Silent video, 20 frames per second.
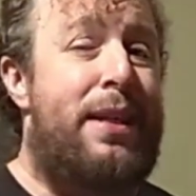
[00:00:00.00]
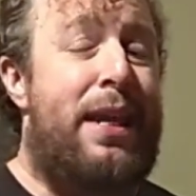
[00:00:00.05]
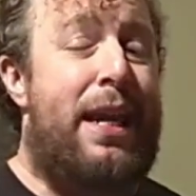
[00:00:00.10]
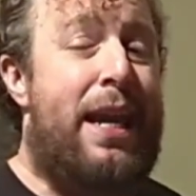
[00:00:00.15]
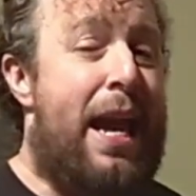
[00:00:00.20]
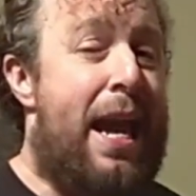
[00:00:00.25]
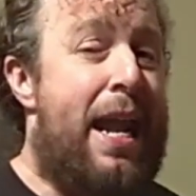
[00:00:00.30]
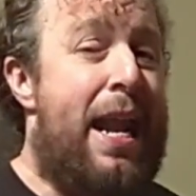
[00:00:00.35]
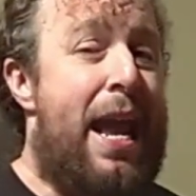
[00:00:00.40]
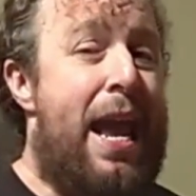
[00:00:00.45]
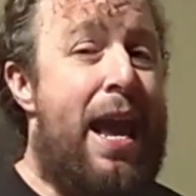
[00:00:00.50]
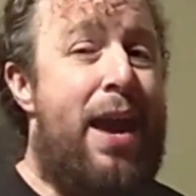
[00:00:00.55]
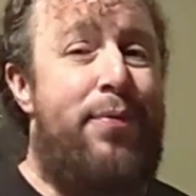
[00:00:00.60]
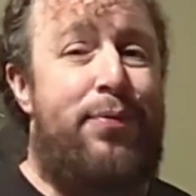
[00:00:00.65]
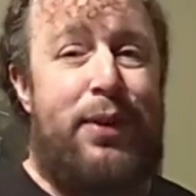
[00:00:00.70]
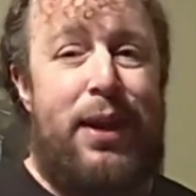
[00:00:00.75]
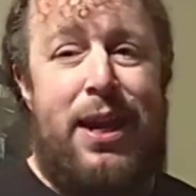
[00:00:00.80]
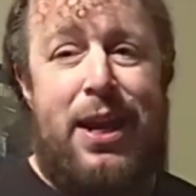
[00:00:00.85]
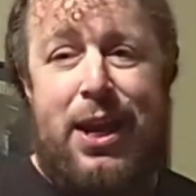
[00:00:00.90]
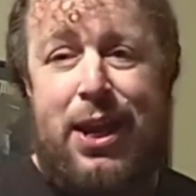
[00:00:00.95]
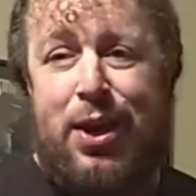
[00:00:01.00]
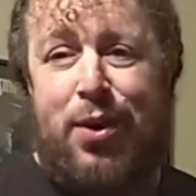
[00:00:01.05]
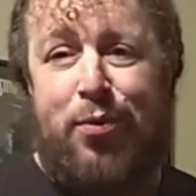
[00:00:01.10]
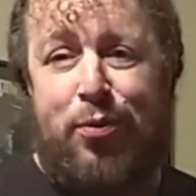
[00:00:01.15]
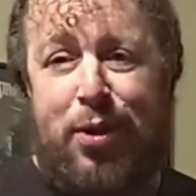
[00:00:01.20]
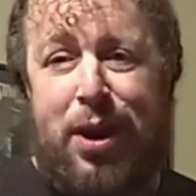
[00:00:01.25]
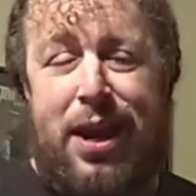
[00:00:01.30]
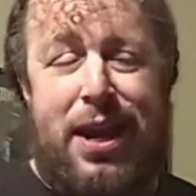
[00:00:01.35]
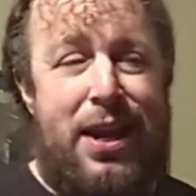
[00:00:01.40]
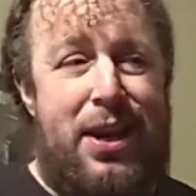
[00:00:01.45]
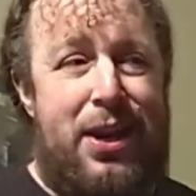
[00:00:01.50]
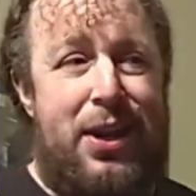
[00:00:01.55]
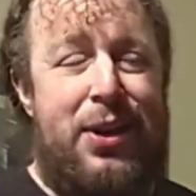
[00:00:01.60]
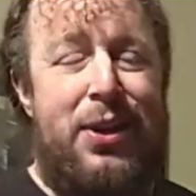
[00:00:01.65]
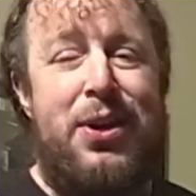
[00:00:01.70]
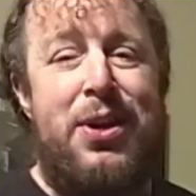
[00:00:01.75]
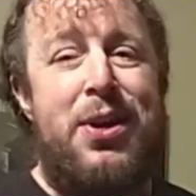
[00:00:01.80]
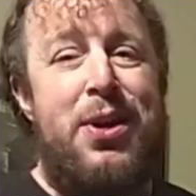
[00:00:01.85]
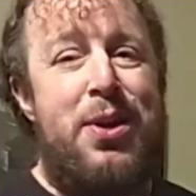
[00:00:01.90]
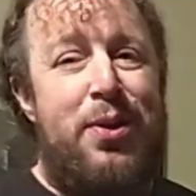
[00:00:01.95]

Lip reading: they kind of have to innovate and